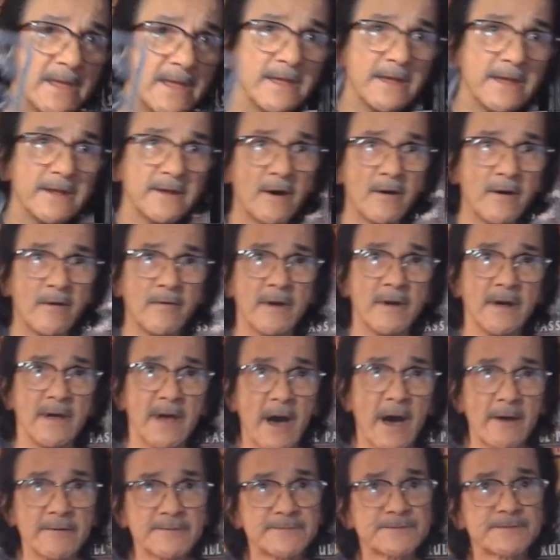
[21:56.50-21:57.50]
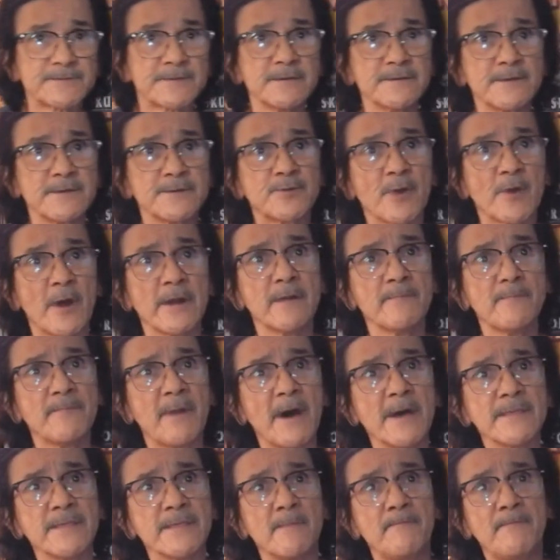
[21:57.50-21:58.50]
You know, I was going to try to
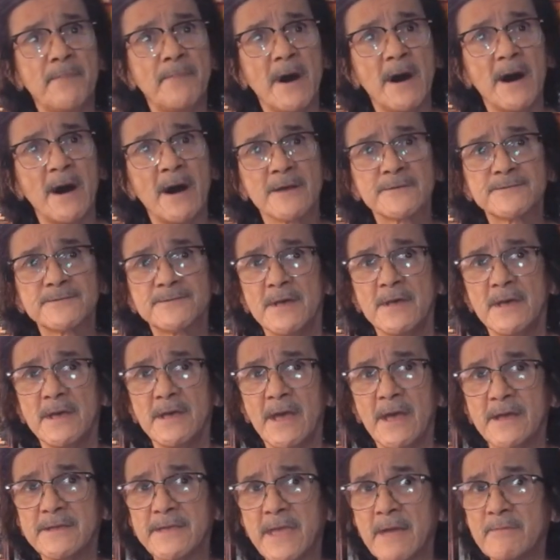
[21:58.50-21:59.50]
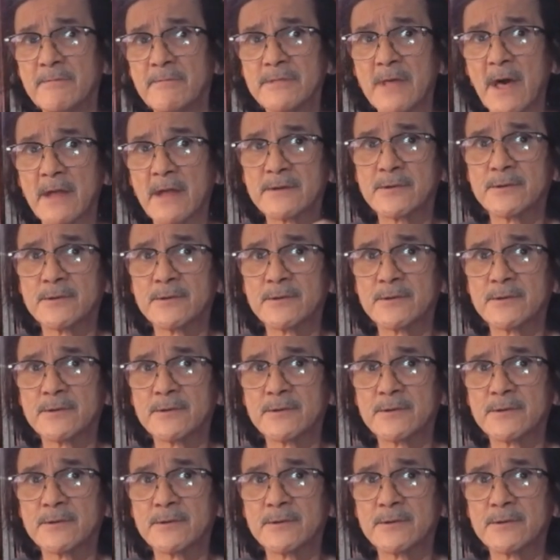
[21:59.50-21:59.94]
buy the box. It came with a lot of